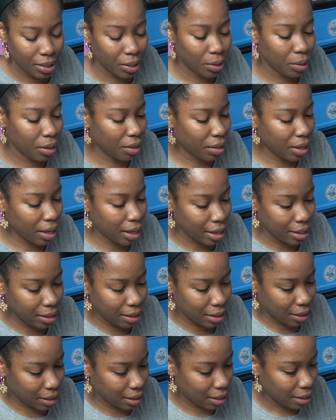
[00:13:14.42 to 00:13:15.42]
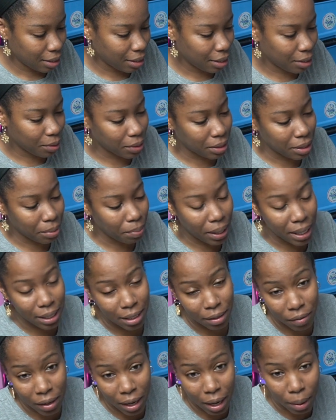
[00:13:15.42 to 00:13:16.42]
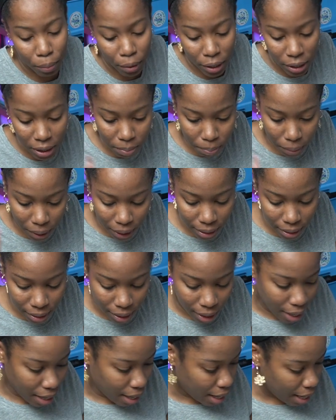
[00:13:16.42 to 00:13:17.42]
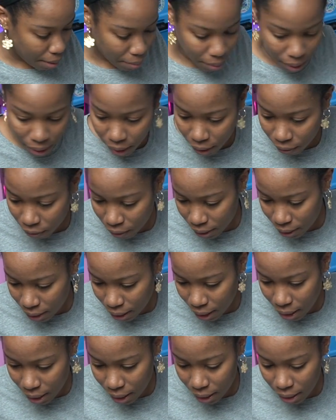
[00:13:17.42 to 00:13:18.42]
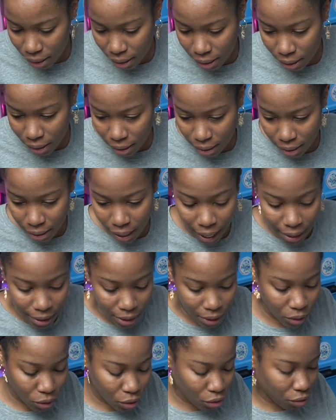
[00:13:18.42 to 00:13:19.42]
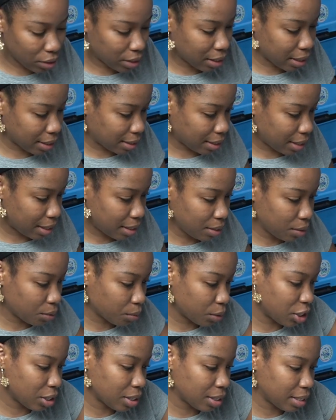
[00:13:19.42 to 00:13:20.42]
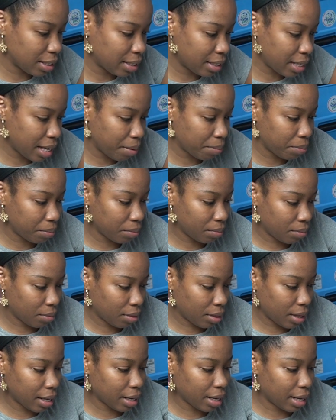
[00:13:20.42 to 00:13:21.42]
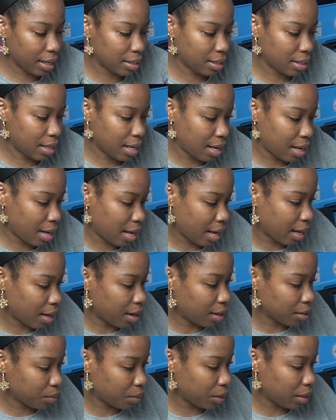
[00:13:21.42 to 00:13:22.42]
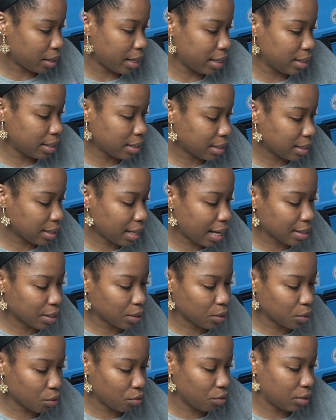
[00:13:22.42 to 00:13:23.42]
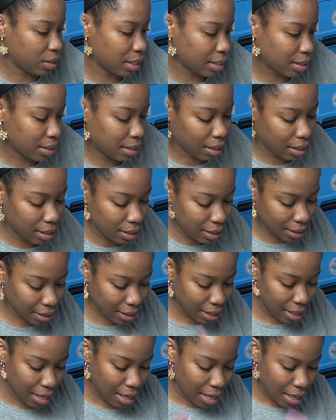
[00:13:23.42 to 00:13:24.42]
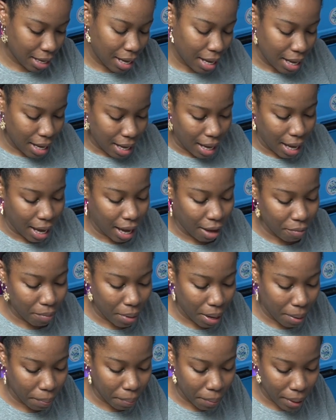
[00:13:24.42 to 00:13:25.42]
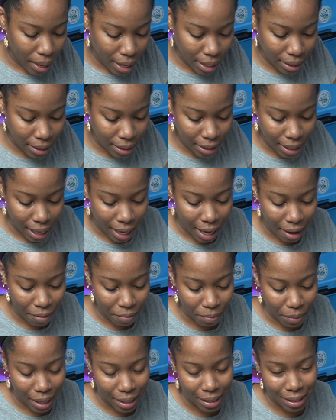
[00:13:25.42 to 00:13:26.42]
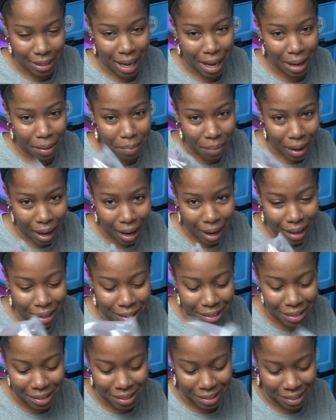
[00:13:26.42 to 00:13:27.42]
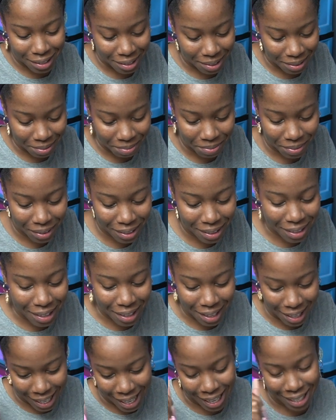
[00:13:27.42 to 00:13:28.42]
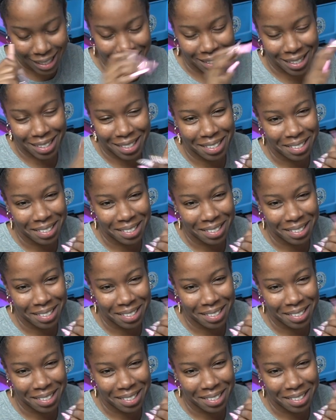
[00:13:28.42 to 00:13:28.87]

only thing is, you'll see plenty fingerprints, but I believe it is acetone resistant, which is the same thing that I got with this. It's acetone resistant. I have my bits, I have my sandbands. Yes.